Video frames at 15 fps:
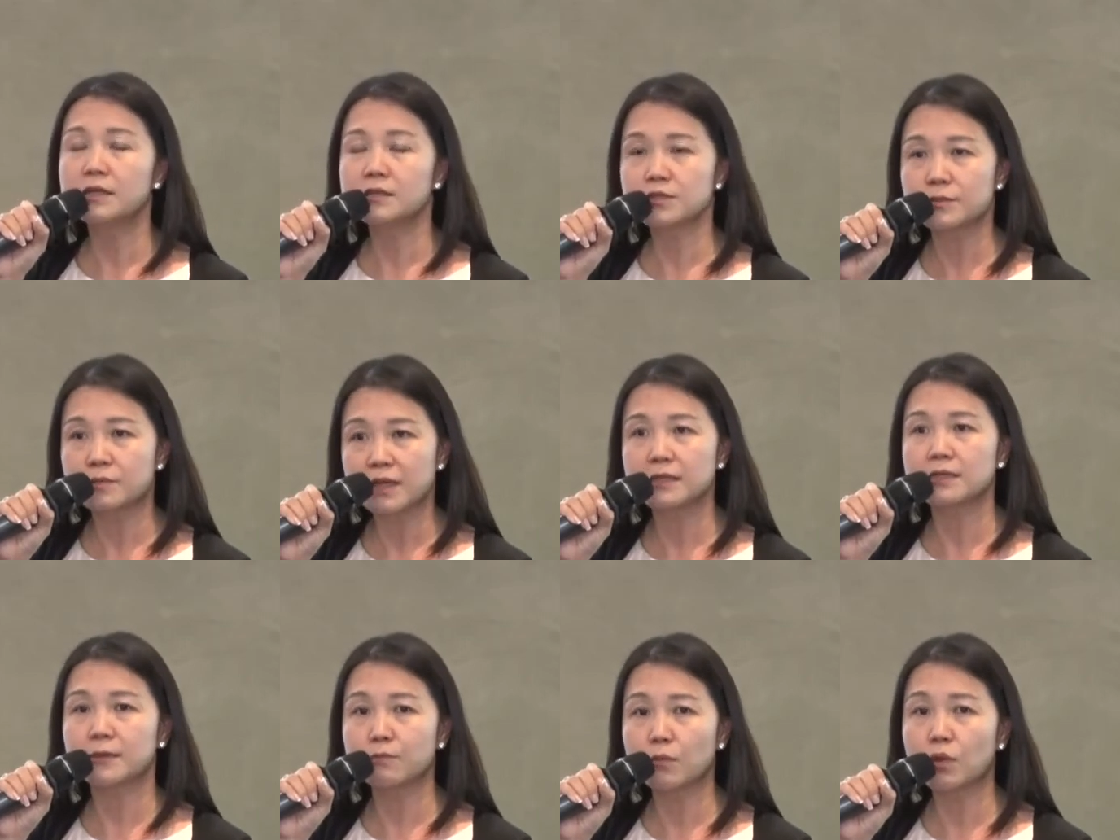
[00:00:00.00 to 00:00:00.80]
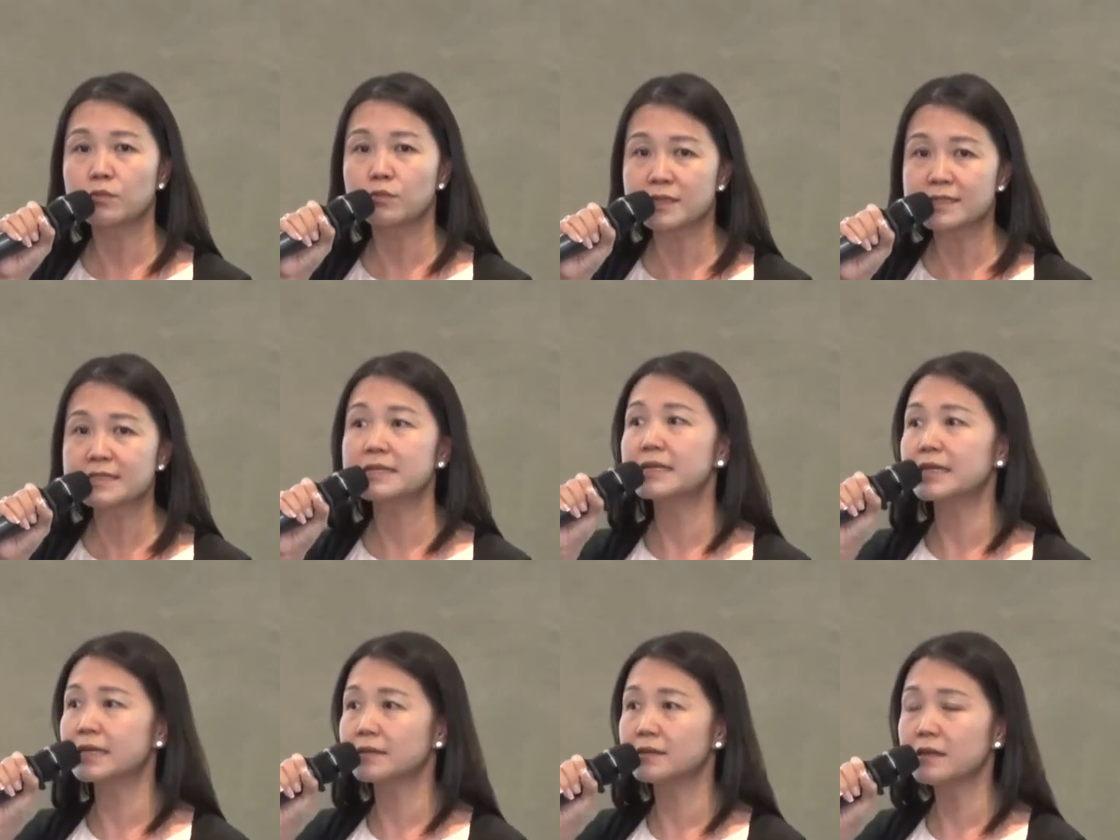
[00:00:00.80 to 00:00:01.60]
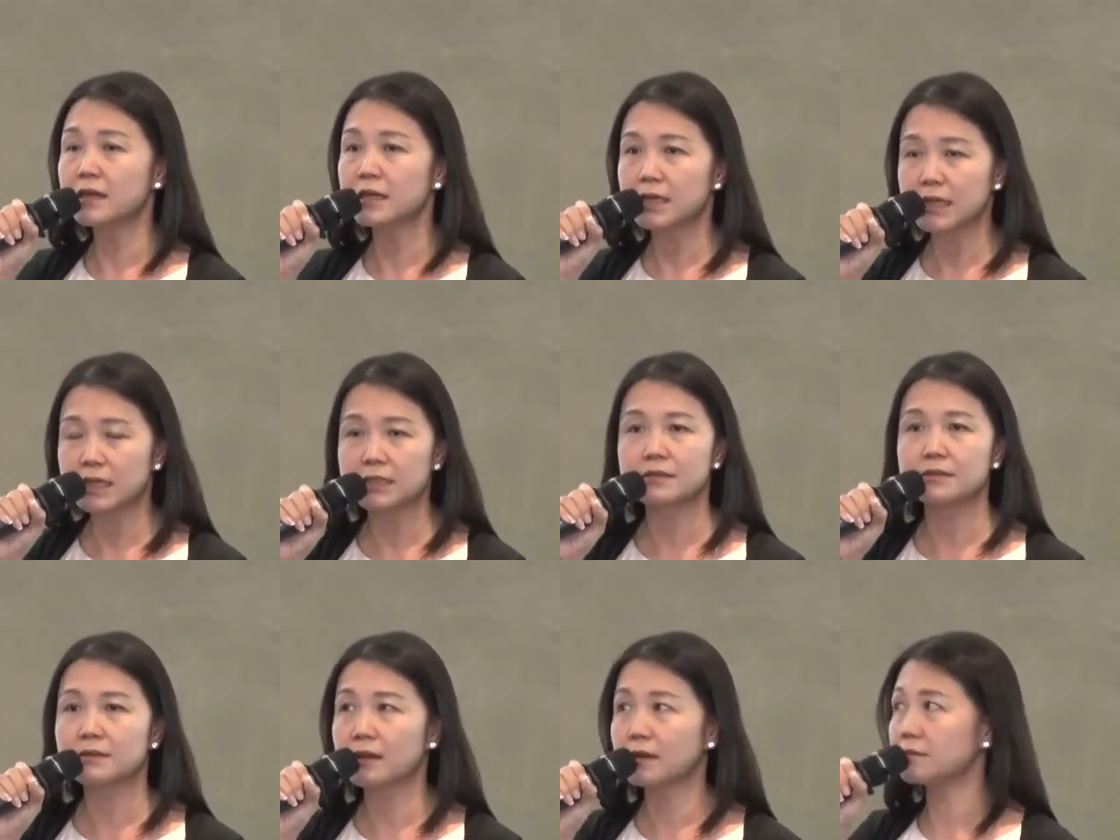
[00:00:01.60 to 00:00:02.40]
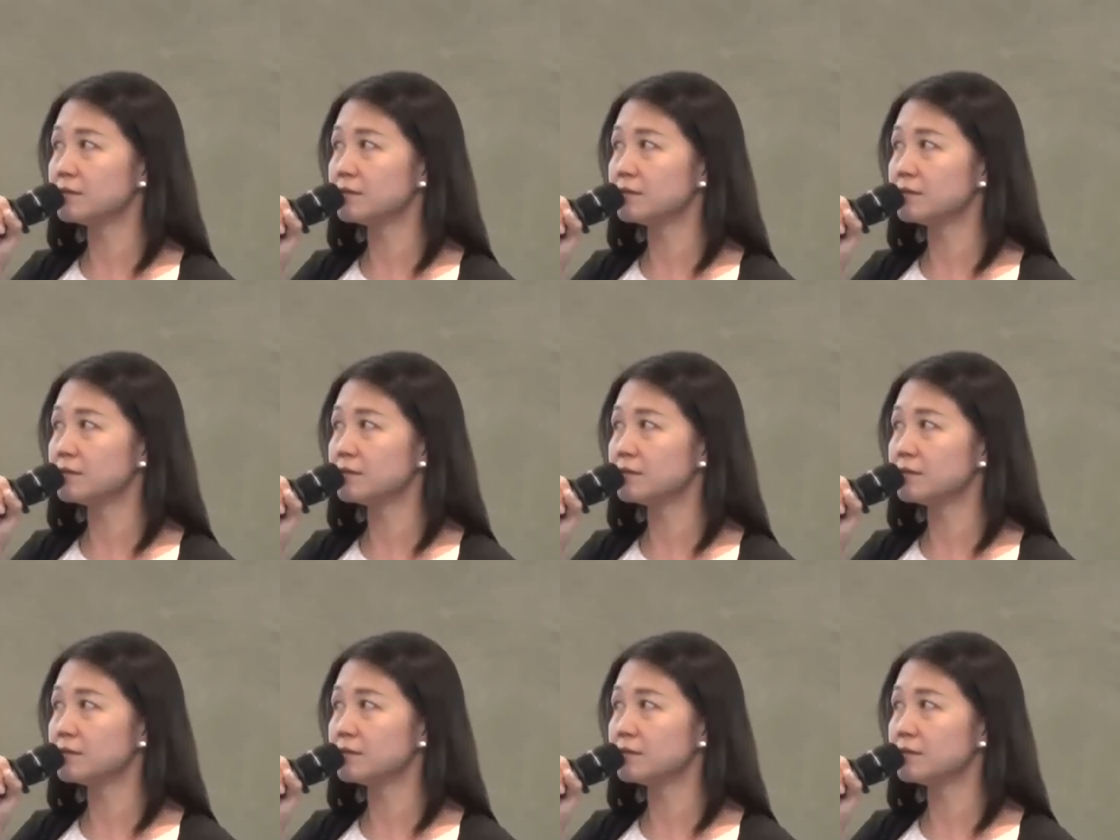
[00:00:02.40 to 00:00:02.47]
to make them more resilient in